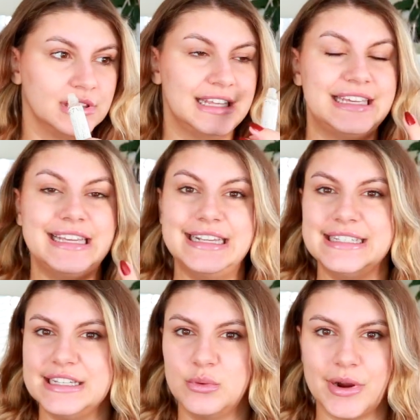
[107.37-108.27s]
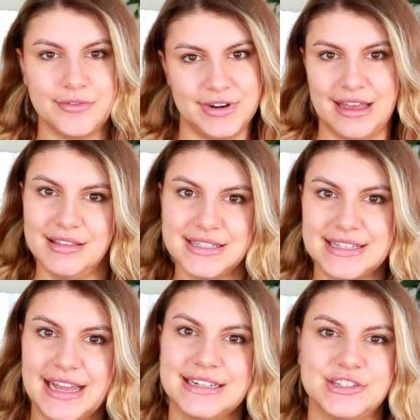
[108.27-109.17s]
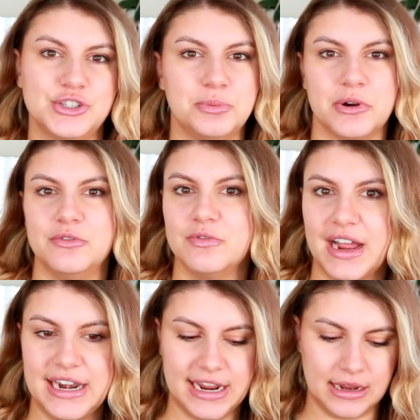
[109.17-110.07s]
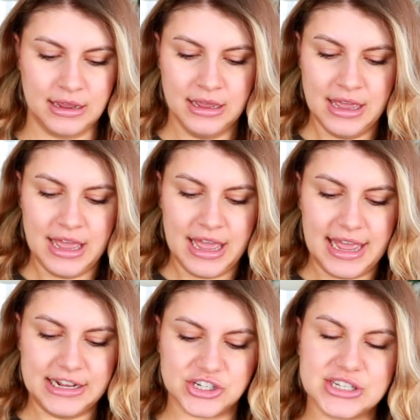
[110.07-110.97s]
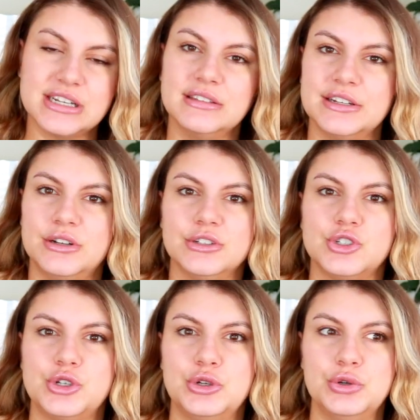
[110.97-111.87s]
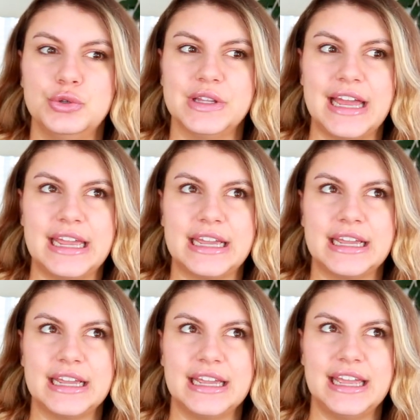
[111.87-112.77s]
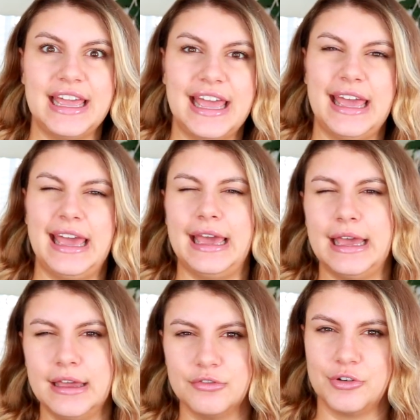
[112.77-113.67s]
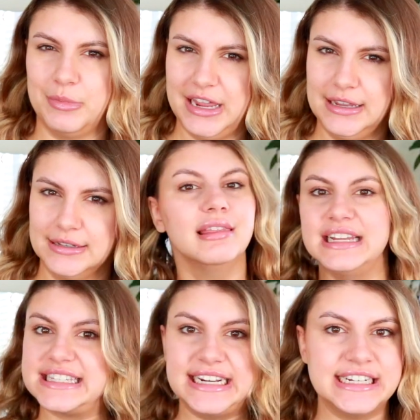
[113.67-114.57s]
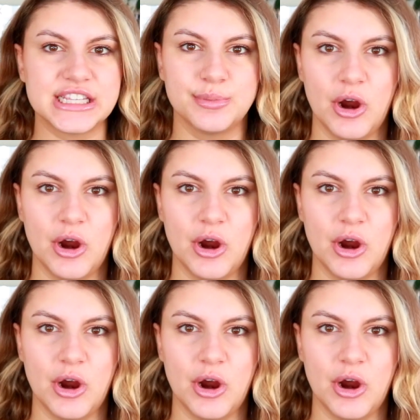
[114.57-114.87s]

like easy to wear vanilla scent. It's super inviting. It's just a little too like, eh, for me. Let's get into the